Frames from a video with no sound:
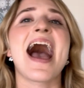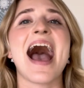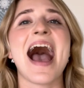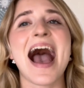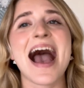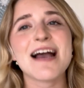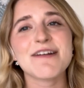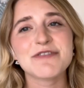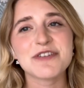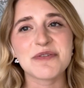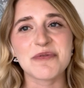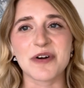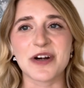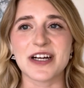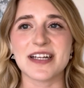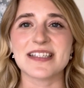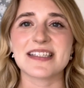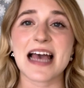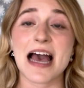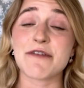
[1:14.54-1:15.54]

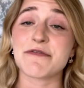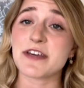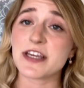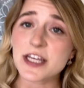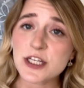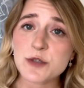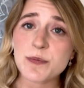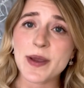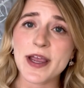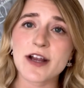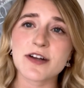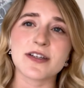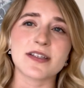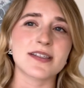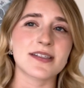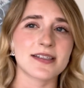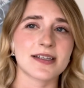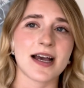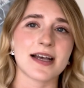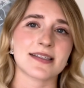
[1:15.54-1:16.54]
Afterwards, have each pair
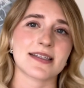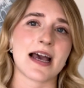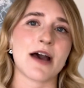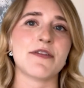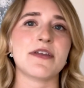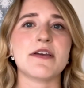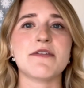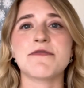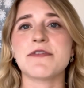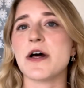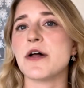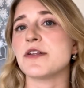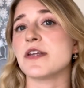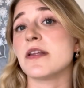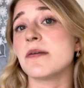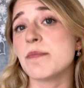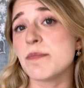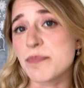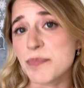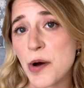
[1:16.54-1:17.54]
discuss how they felt
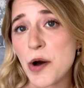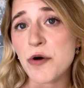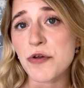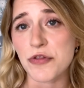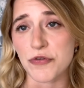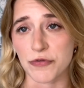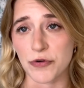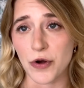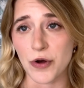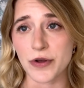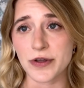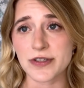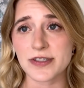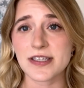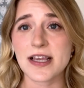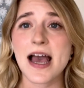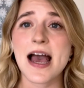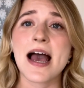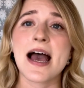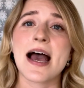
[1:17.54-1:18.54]
in both roles,
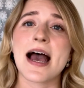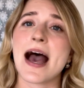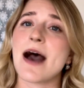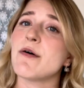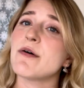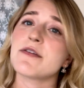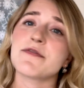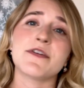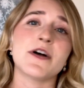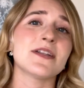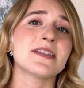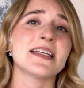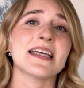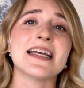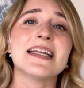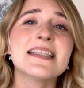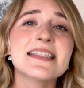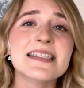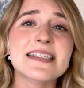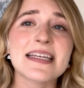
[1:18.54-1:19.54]
how it felt to
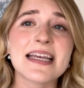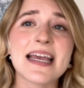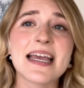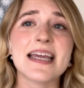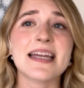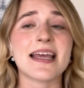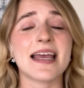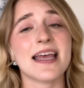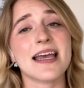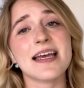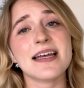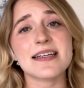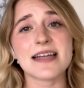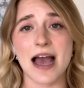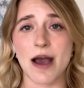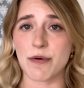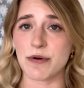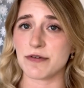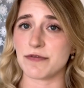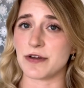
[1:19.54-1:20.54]
instigate and
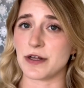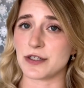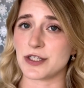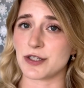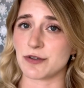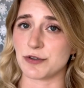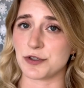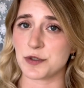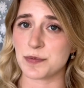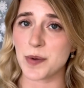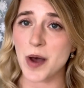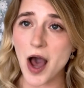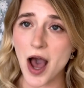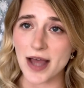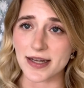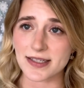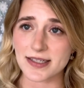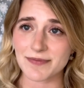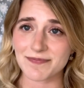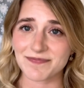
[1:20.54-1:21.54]
how it felt to
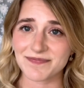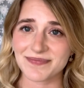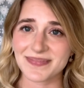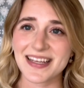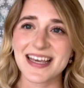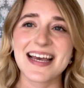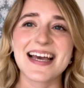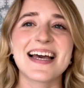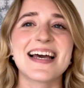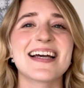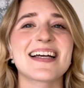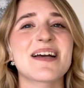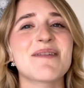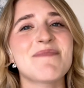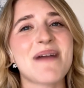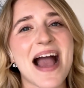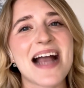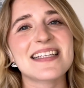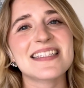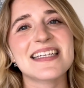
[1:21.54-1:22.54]
respond. Come
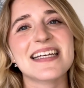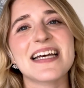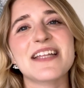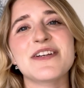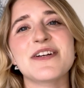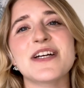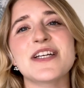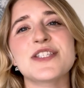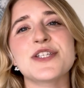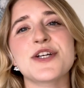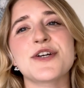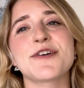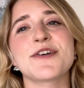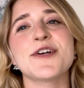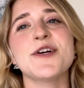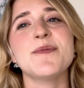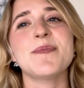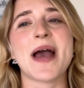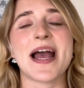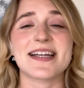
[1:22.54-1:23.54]
back together as a
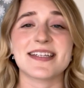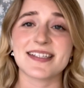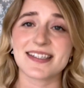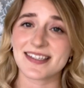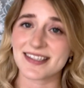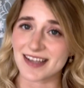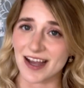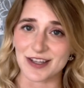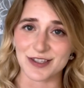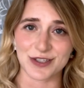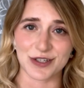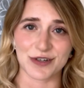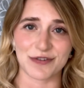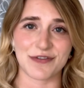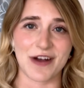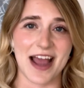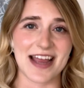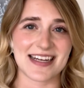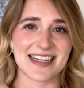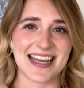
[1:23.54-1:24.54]
group and discuss your
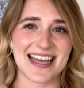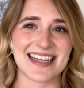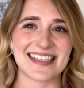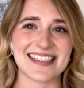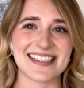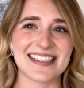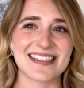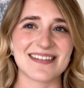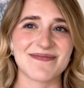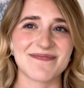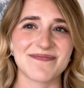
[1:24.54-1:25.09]
findings.